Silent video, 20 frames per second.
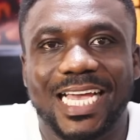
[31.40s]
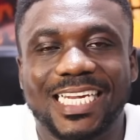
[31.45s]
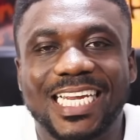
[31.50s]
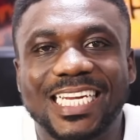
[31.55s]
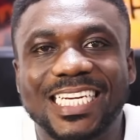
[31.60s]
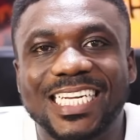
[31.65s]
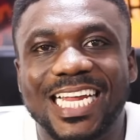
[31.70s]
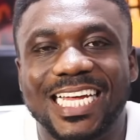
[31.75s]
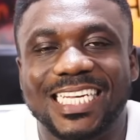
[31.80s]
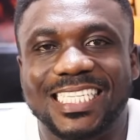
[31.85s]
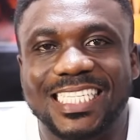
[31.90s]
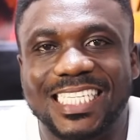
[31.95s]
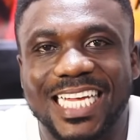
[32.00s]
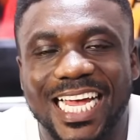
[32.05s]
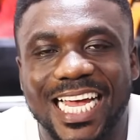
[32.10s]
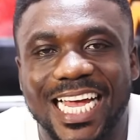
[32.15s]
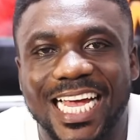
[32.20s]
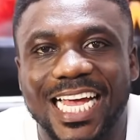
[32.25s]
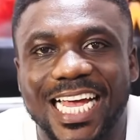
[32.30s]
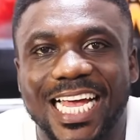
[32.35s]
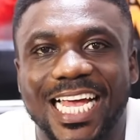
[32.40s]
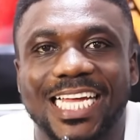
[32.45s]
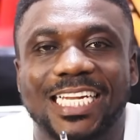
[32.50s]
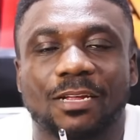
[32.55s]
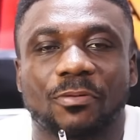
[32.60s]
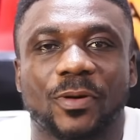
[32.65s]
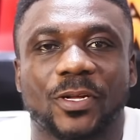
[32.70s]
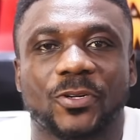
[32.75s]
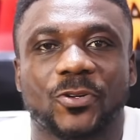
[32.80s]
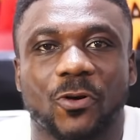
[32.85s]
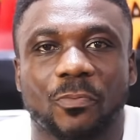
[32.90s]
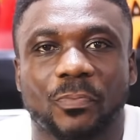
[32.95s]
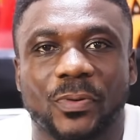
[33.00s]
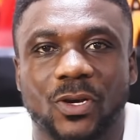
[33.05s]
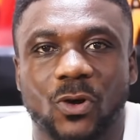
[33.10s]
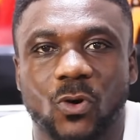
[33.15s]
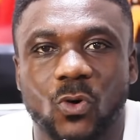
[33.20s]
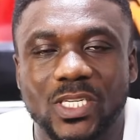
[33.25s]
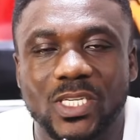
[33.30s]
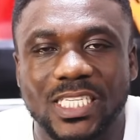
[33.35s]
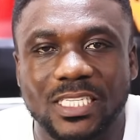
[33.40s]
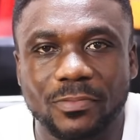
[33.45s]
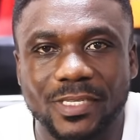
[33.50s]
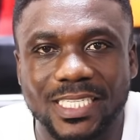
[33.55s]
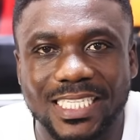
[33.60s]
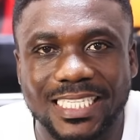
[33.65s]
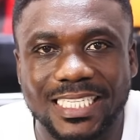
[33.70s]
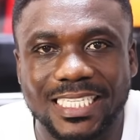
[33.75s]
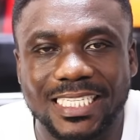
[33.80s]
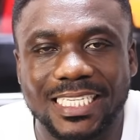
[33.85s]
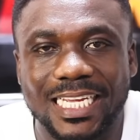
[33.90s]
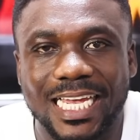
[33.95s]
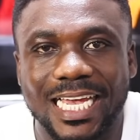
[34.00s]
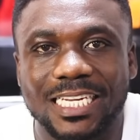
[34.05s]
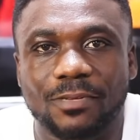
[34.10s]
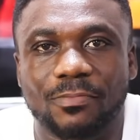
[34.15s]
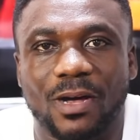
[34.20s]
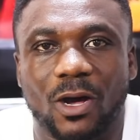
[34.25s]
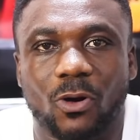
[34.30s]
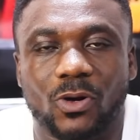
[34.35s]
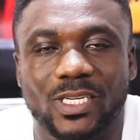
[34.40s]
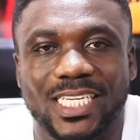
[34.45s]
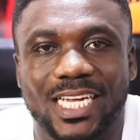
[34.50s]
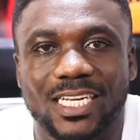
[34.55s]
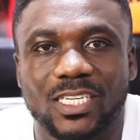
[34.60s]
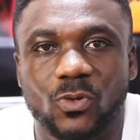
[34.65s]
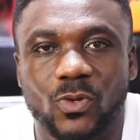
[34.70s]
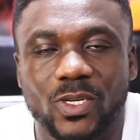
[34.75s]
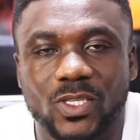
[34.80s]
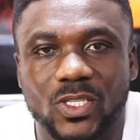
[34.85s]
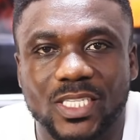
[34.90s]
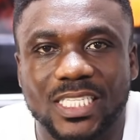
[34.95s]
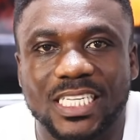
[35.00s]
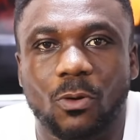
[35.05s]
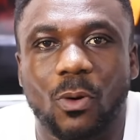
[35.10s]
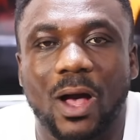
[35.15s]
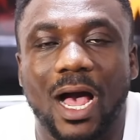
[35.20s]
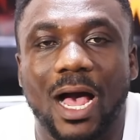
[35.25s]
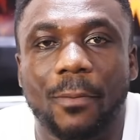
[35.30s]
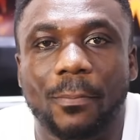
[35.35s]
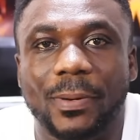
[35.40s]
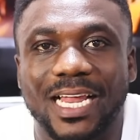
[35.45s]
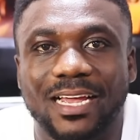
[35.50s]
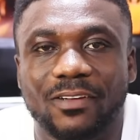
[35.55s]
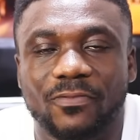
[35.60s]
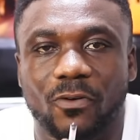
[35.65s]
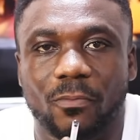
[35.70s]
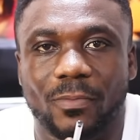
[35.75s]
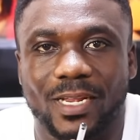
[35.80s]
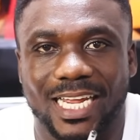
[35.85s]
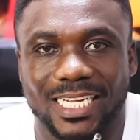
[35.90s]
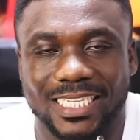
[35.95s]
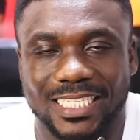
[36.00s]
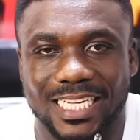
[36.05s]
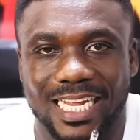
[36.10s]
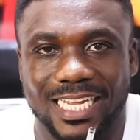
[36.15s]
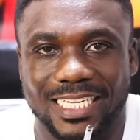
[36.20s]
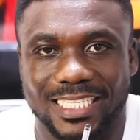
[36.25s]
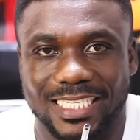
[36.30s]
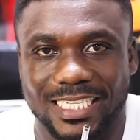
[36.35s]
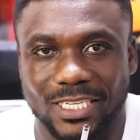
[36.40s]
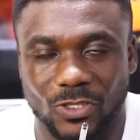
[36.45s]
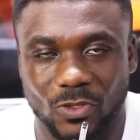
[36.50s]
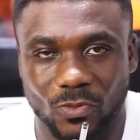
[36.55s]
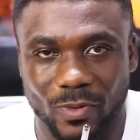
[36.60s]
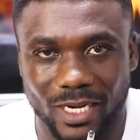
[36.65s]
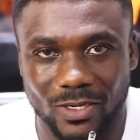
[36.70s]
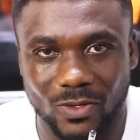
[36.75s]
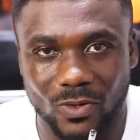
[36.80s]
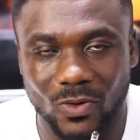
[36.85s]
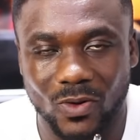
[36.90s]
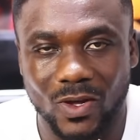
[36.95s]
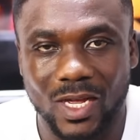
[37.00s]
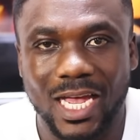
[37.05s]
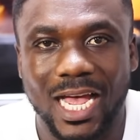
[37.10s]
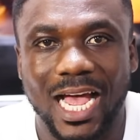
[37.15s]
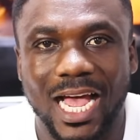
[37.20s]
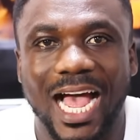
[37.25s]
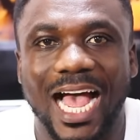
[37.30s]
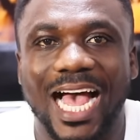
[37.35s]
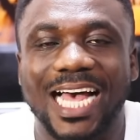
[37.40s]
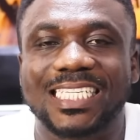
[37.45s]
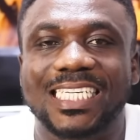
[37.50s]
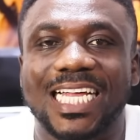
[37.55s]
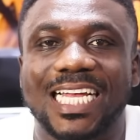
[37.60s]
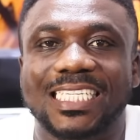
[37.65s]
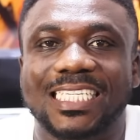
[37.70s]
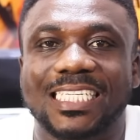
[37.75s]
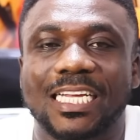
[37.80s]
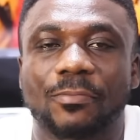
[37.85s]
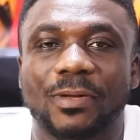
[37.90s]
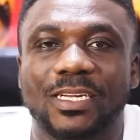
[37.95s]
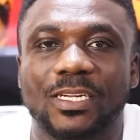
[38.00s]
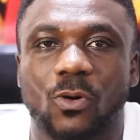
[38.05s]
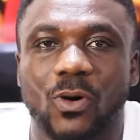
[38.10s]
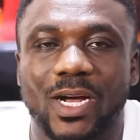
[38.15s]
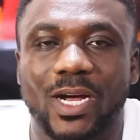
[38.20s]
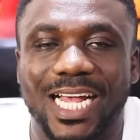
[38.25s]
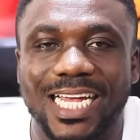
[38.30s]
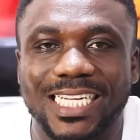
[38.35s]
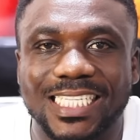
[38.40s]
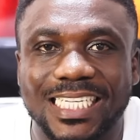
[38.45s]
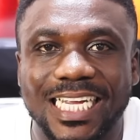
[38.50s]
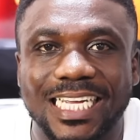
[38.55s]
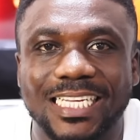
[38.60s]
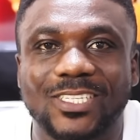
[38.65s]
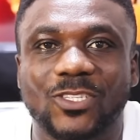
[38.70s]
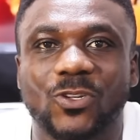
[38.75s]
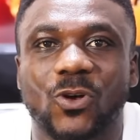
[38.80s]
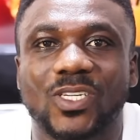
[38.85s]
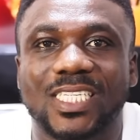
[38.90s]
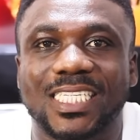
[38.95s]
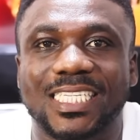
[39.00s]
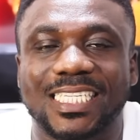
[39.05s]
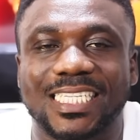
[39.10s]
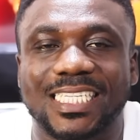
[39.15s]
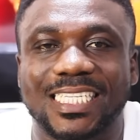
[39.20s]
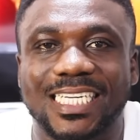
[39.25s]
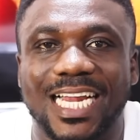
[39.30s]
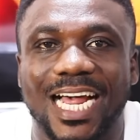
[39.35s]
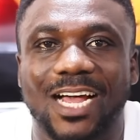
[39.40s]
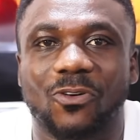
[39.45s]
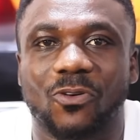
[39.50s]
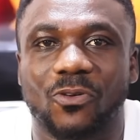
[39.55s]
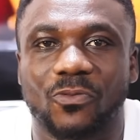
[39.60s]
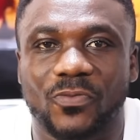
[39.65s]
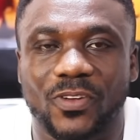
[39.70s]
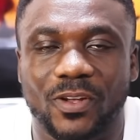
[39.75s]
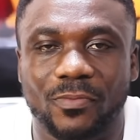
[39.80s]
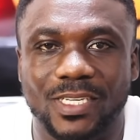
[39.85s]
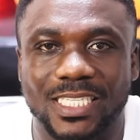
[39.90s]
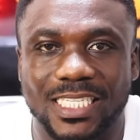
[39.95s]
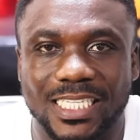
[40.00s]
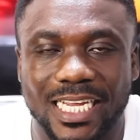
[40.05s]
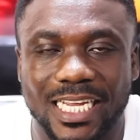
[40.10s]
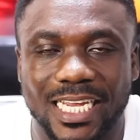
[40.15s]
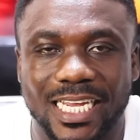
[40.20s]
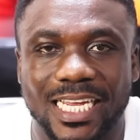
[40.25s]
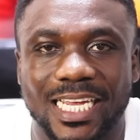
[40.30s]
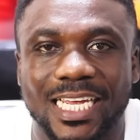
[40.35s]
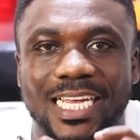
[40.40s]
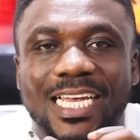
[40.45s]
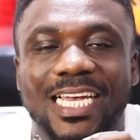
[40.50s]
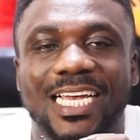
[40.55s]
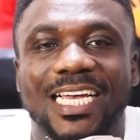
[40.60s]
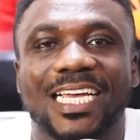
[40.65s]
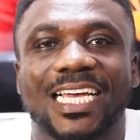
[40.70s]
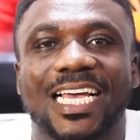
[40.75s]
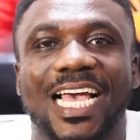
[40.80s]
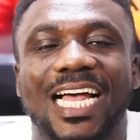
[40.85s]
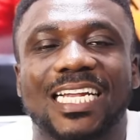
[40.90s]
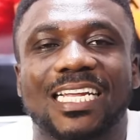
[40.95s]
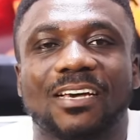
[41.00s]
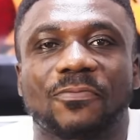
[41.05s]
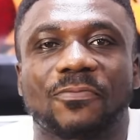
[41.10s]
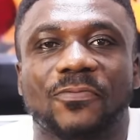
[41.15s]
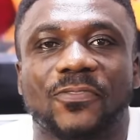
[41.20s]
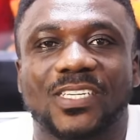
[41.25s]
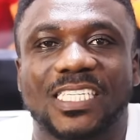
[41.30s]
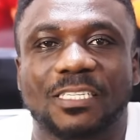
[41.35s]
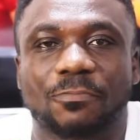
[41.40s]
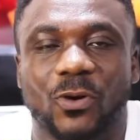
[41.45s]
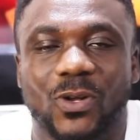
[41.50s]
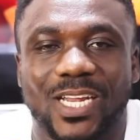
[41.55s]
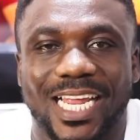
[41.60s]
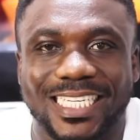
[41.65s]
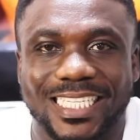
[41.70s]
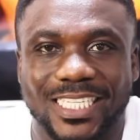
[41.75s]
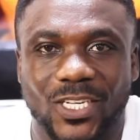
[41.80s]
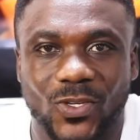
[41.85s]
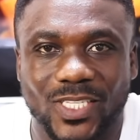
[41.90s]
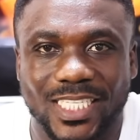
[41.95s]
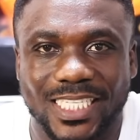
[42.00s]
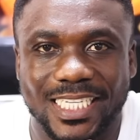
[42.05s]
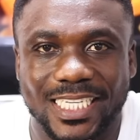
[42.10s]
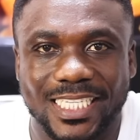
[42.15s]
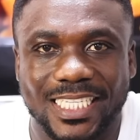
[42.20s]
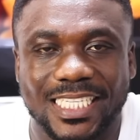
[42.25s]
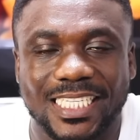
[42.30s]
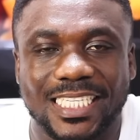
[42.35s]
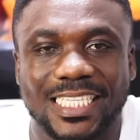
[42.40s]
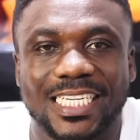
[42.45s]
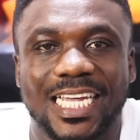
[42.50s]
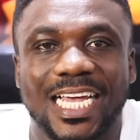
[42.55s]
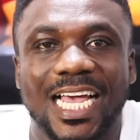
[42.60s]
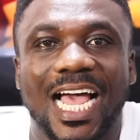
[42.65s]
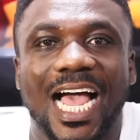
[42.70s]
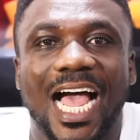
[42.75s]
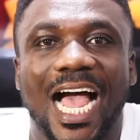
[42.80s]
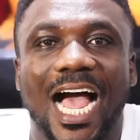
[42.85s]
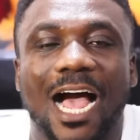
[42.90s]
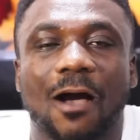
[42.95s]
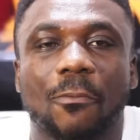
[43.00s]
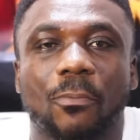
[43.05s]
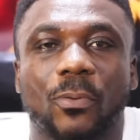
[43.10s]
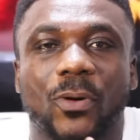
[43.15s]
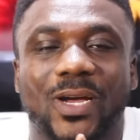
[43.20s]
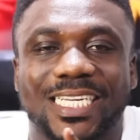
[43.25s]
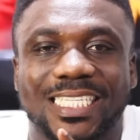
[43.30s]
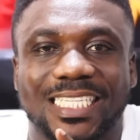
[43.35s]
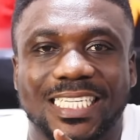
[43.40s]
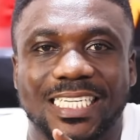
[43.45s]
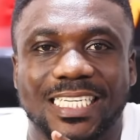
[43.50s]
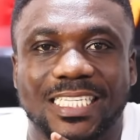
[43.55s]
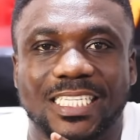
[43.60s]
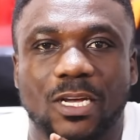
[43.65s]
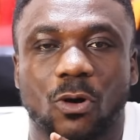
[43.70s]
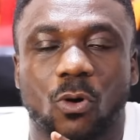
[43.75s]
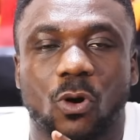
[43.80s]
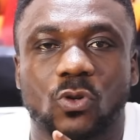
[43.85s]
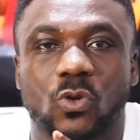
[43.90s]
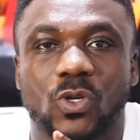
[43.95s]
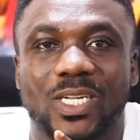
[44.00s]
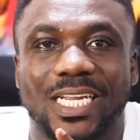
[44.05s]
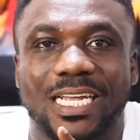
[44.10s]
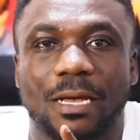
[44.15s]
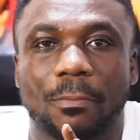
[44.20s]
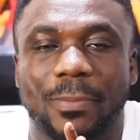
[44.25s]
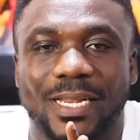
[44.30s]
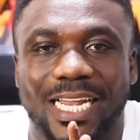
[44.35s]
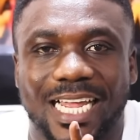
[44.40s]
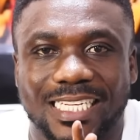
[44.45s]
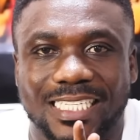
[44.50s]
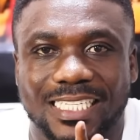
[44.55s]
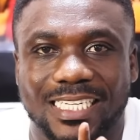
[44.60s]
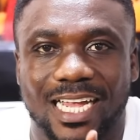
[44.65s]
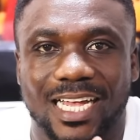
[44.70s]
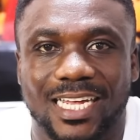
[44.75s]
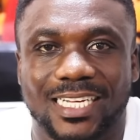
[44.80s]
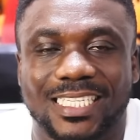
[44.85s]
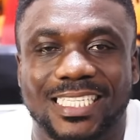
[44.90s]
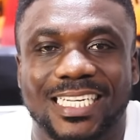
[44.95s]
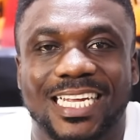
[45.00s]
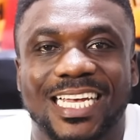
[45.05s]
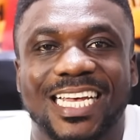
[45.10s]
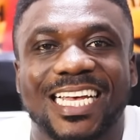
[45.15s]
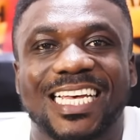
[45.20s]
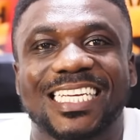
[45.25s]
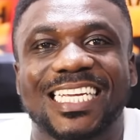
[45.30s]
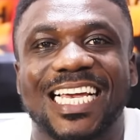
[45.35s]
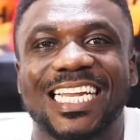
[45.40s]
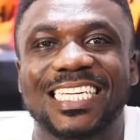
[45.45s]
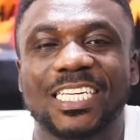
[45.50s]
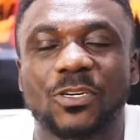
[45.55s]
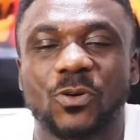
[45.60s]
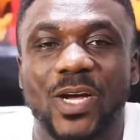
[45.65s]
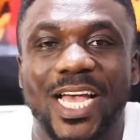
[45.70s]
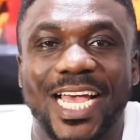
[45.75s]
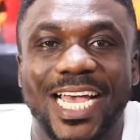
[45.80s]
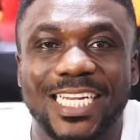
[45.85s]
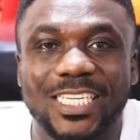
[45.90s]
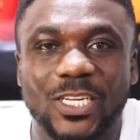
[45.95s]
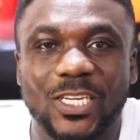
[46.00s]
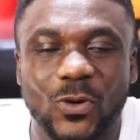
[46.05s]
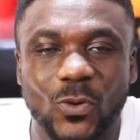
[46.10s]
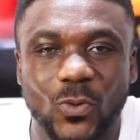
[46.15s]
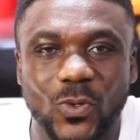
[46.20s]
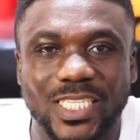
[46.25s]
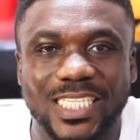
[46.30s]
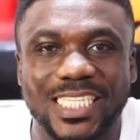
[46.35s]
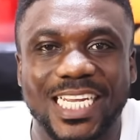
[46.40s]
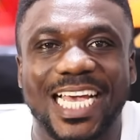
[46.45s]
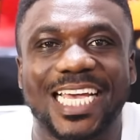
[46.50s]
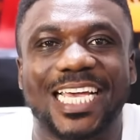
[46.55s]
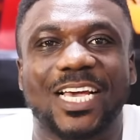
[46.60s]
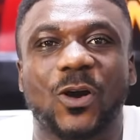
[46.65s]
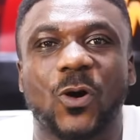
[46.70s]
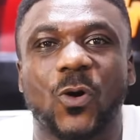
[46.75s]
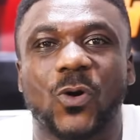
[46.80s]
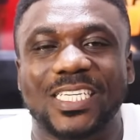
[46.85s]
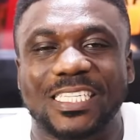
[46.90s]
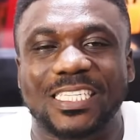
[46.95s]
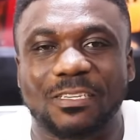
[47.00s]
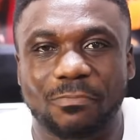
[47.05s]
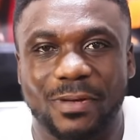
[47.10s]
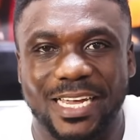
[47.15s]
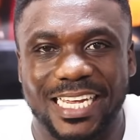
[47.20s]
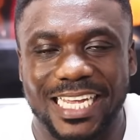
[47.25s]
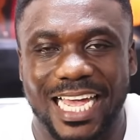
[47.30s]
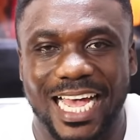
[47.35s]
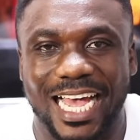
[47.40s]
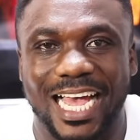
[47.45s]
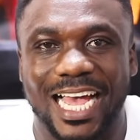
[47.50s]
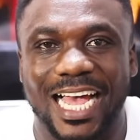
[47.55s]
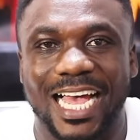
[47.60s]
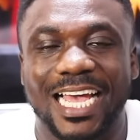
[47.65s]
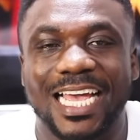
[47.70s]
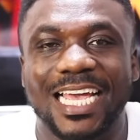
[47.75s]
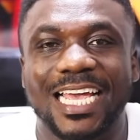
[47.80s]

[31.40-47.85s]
And then answer, and a bedropping coach, Bidi Edema, our channel, we say, we apply for Black Stars, say, Jumano. As I say, me know what I say, sources in our confirm, say, Ghana Football Association, our point in, say, on air Black Stars, your new head coach, a coach, Benya.